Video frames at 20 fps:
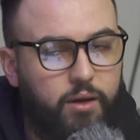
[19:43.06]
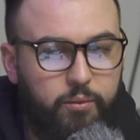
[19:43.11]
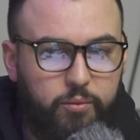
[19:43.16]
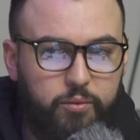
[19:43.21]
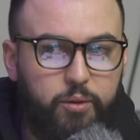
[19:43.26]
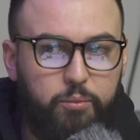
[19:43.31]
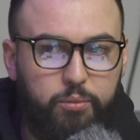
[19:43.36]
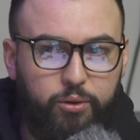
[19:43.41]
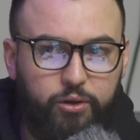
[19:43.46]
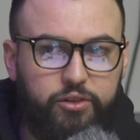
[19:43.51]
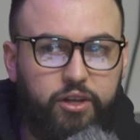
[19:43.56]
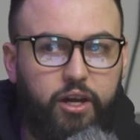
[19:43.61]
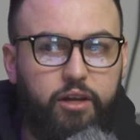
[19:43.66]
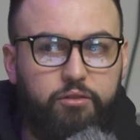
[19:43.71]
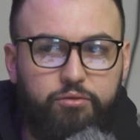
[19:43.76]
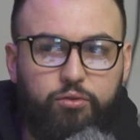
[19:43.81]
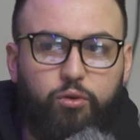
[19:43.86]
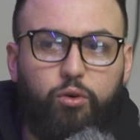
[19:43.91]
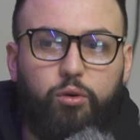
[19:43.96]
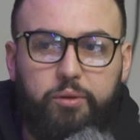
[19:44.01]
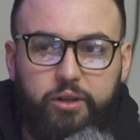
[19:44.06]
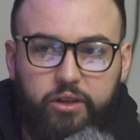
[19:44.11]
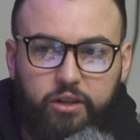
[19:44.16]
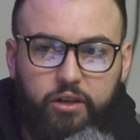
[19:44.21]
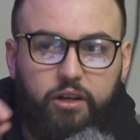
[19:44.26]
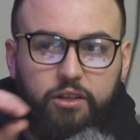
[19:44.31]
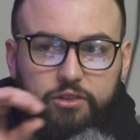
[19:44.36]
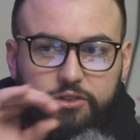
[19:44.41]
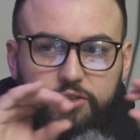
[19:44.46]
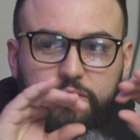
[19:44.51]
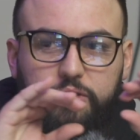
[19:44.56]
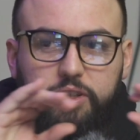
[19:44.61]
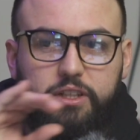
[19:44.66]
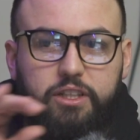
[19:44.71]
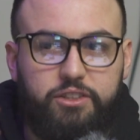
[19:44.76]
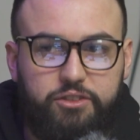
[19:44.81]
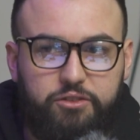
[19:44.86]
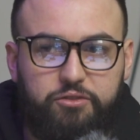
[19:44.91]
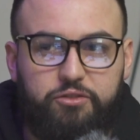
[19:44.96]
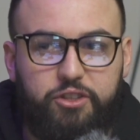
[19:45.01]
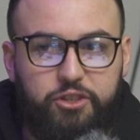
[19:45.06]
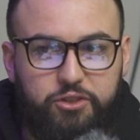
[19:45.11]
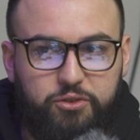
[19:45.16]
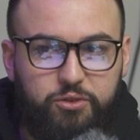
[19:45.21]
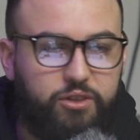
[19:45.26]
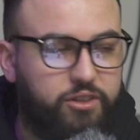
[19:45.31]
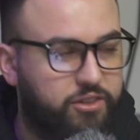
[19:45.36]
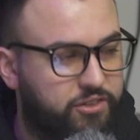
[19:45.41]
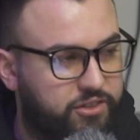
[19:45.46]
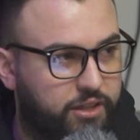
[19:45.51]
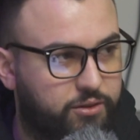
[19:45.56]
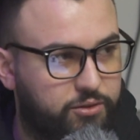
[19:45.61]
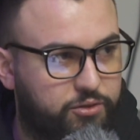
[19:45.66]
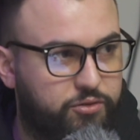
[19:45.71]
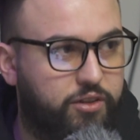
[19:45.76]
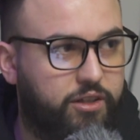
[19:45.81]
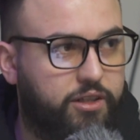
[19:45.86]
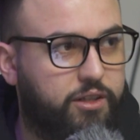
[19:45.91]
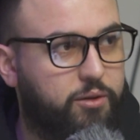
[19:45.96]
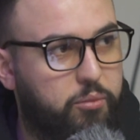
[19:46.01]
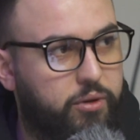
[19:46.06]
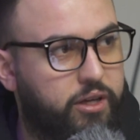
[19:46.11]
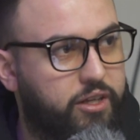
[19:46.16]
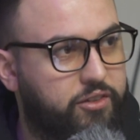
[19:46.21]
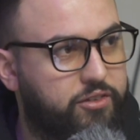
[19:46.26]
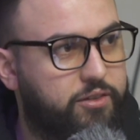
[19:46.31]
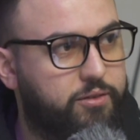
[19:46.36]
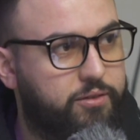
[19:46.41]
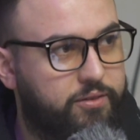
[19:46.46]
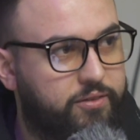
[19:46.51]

there's a put that formula on screen as a visual, because that was fucking amazing.